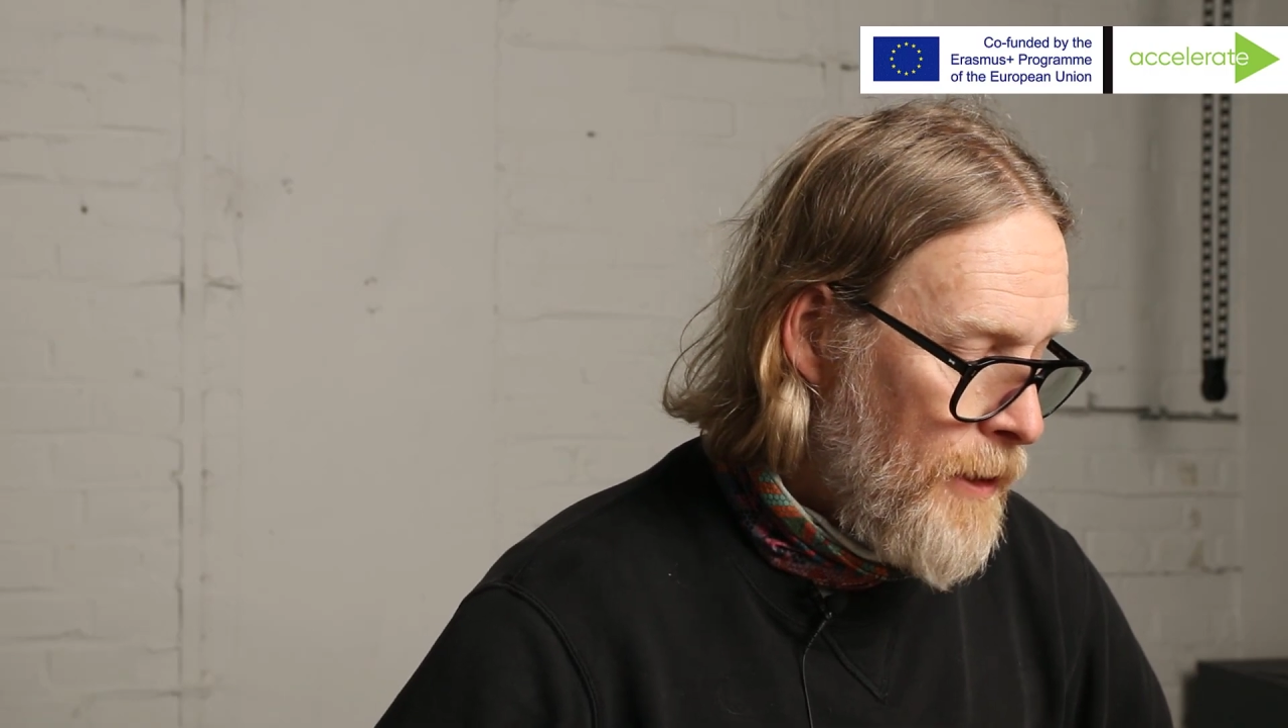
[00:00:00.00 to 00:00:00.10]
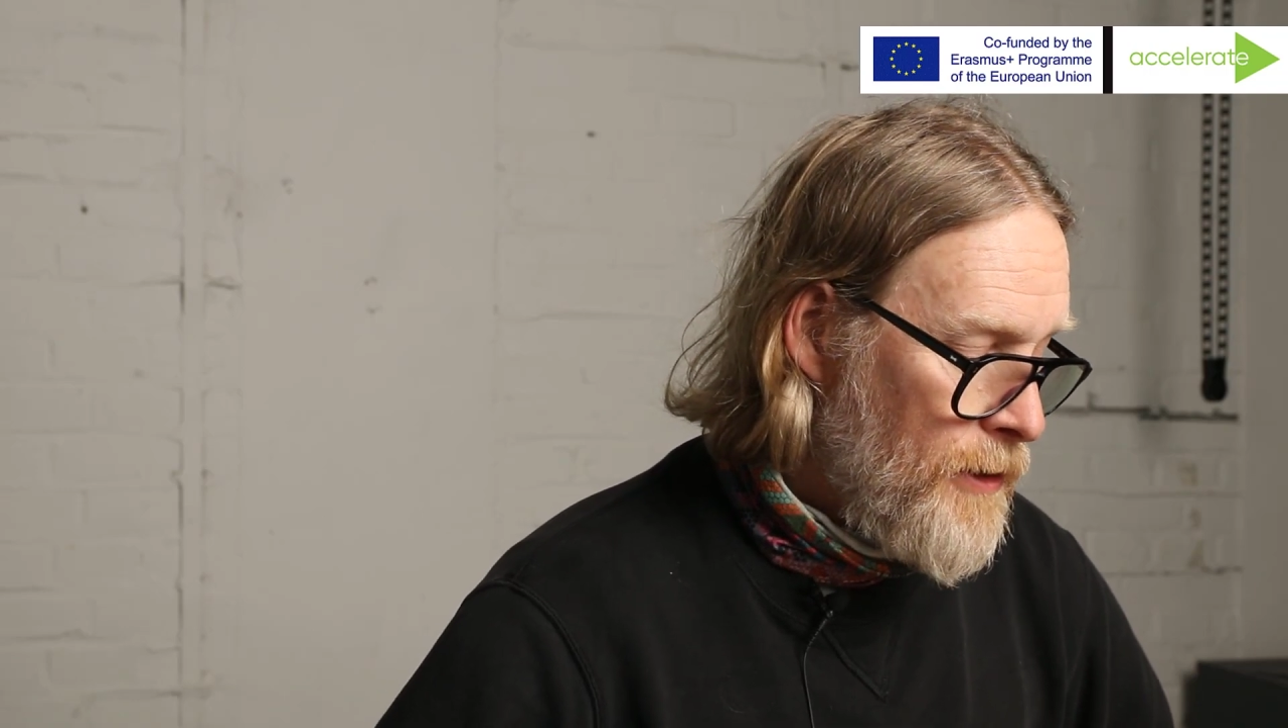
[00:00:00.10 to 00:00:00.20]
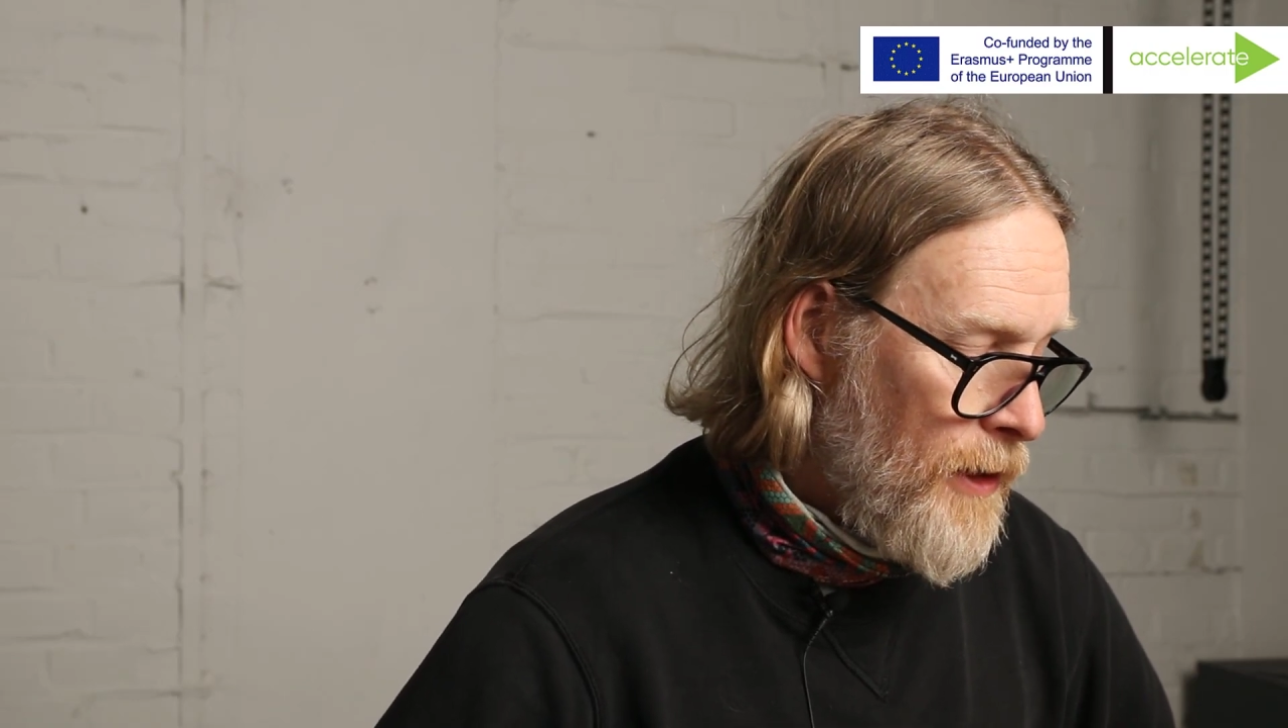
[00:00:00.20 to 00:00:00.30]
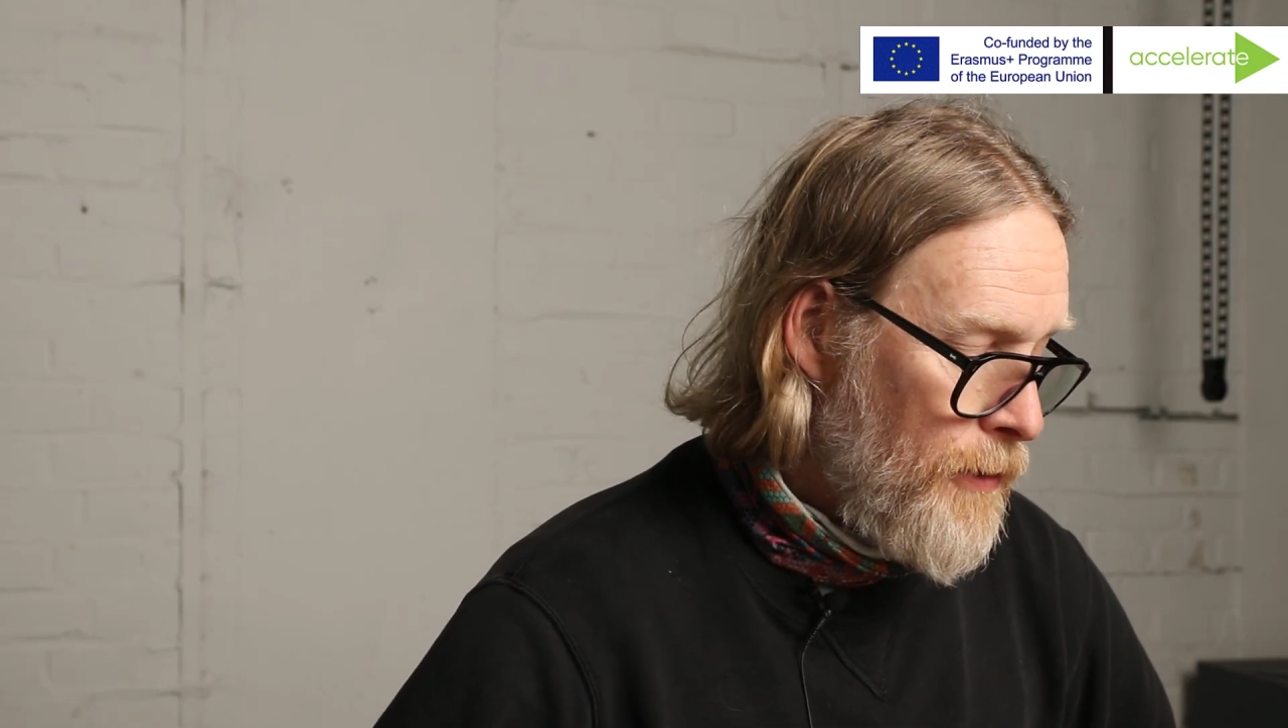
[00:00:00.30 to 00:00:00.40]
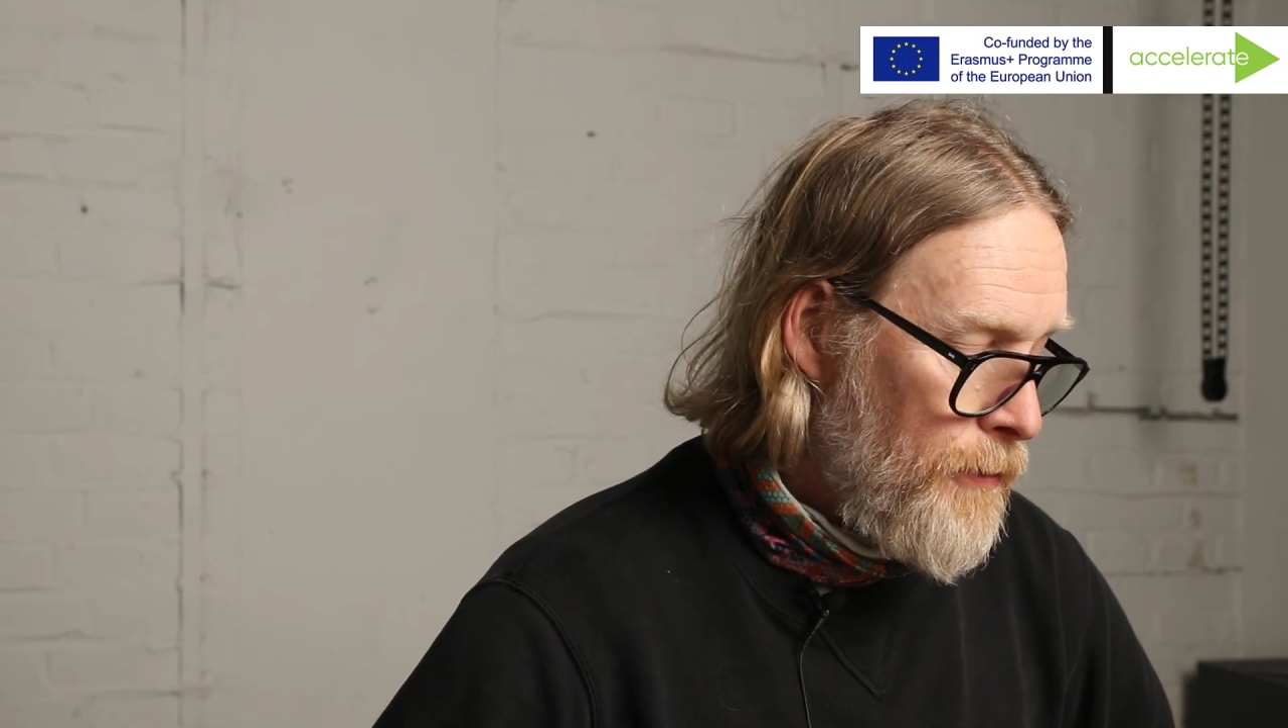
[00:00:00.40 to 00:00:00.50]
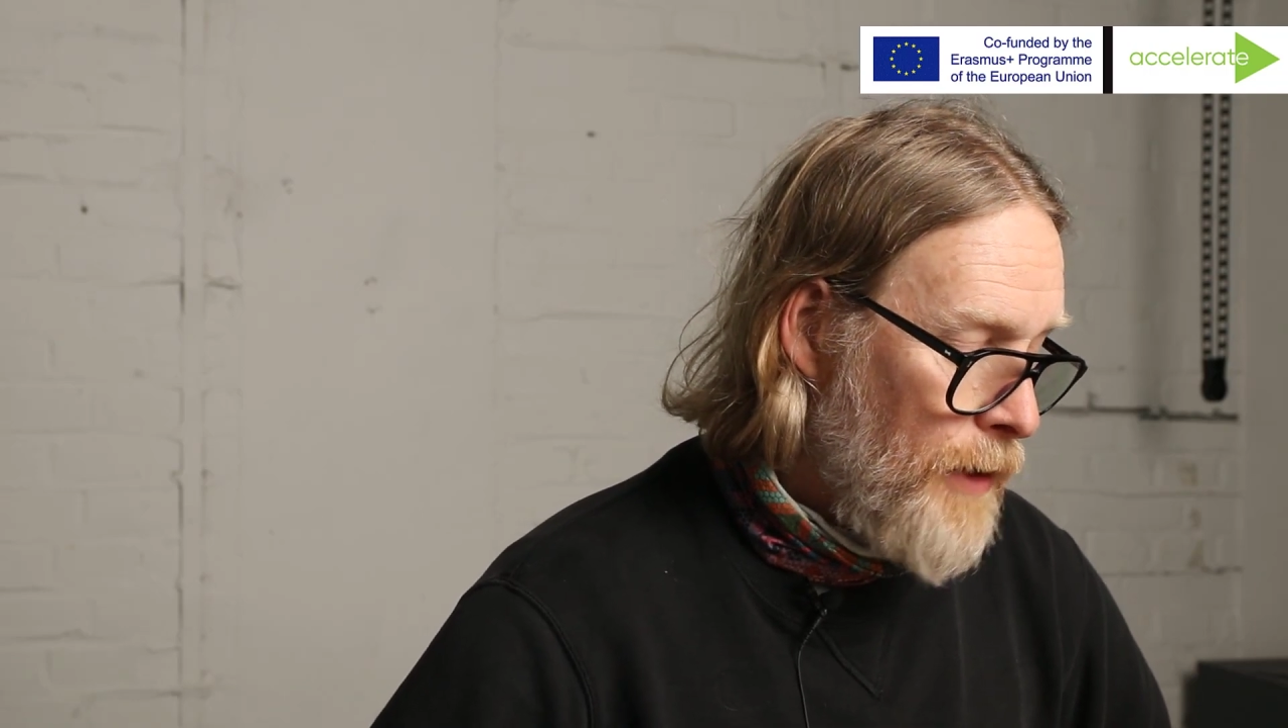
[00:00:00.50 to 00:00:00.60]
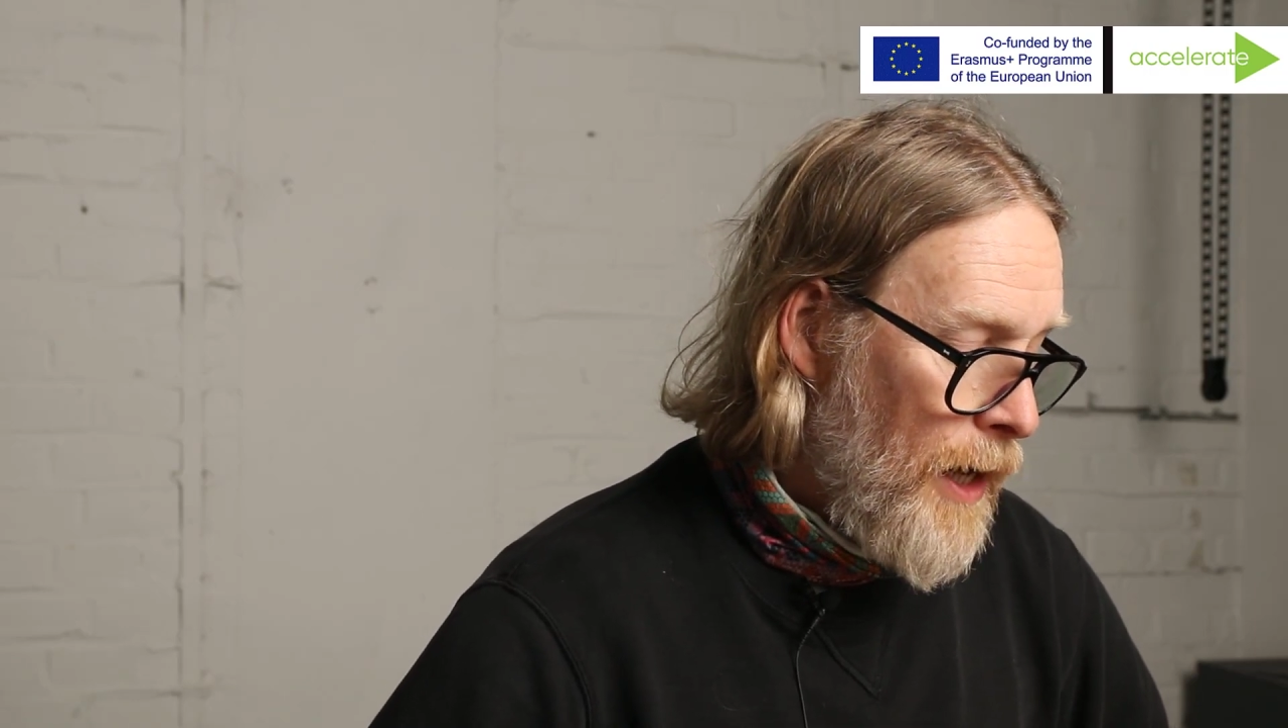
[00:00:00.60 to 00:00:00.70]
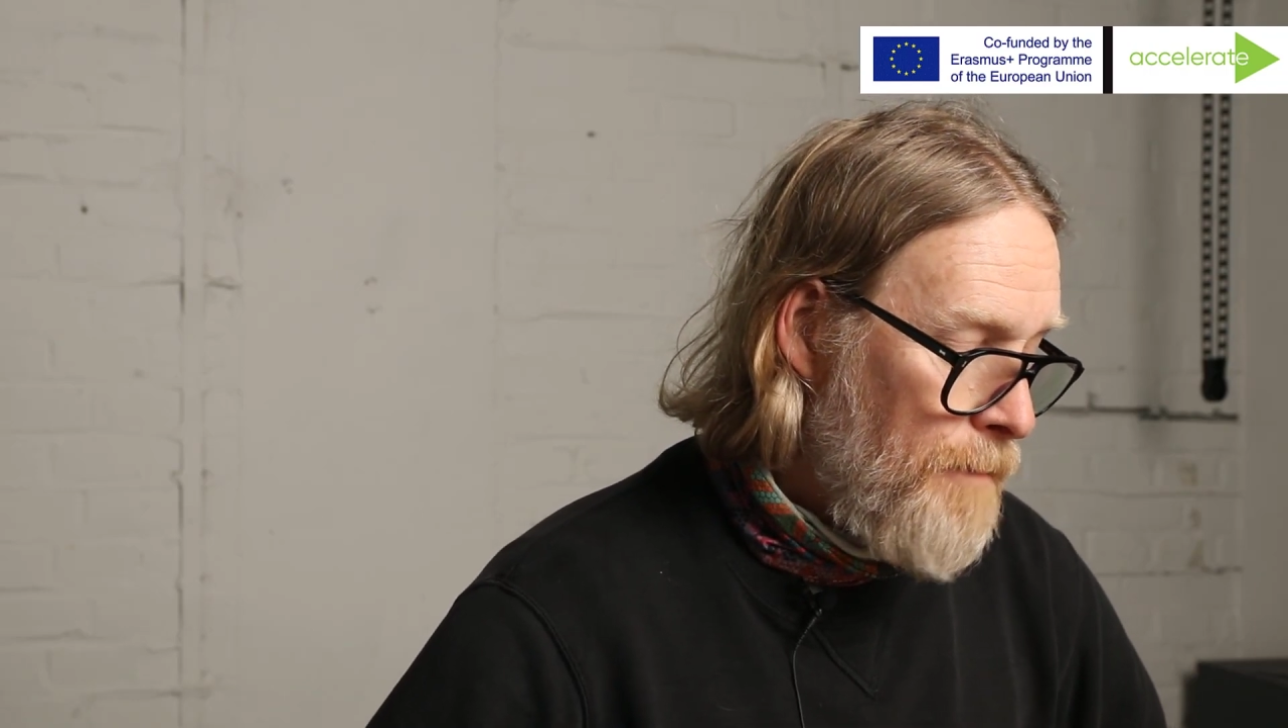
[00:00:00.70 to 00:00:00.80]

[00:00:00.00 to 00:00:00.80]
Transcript: So